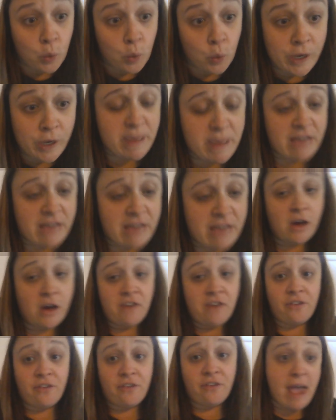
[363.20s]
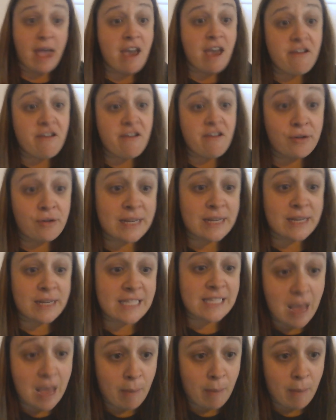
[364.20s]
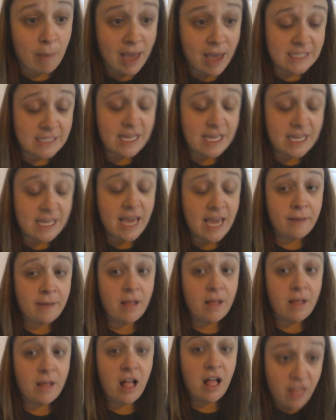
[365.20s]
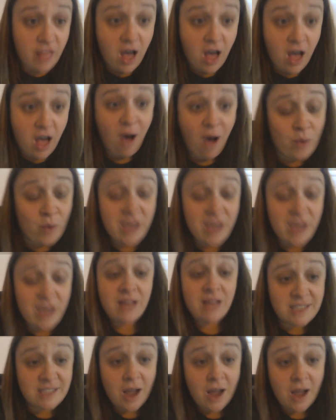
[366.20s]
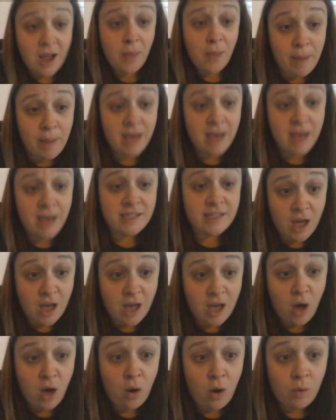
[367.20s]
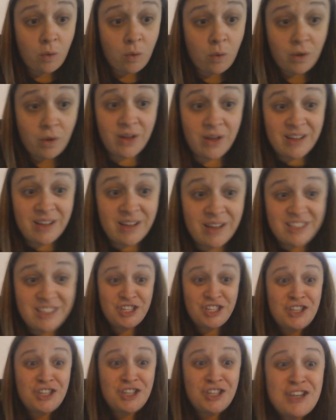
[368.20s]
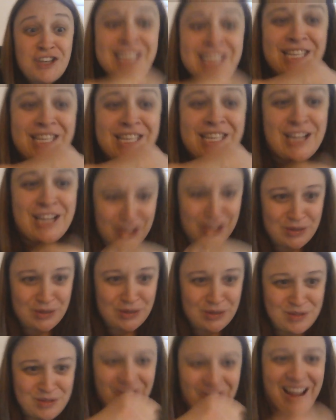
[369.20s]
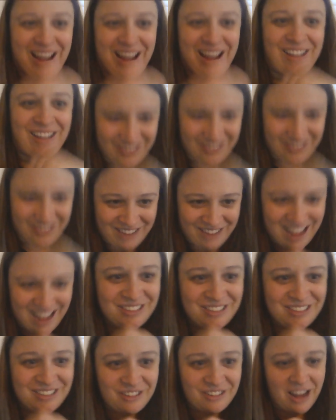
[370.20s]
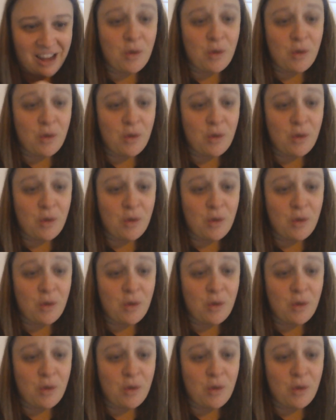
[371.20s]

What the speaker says: would be for every time I sing, the wheels on the bus go, she's going to do the round and round, right?